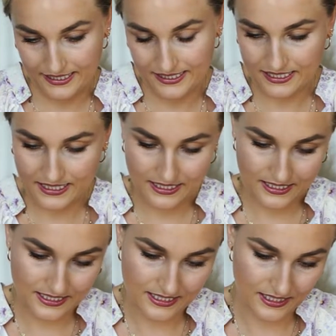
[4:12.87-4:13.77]
it doesn't
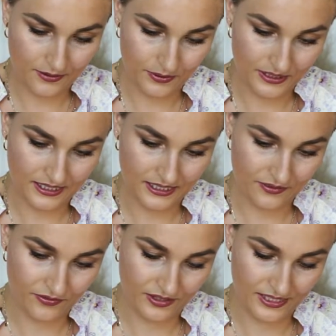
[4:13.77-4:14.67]
say what kind
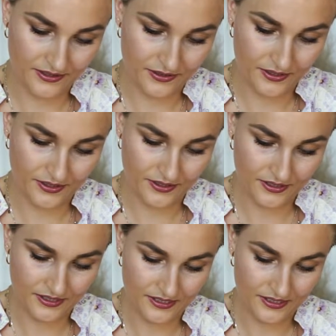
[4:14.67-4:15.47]
of leather.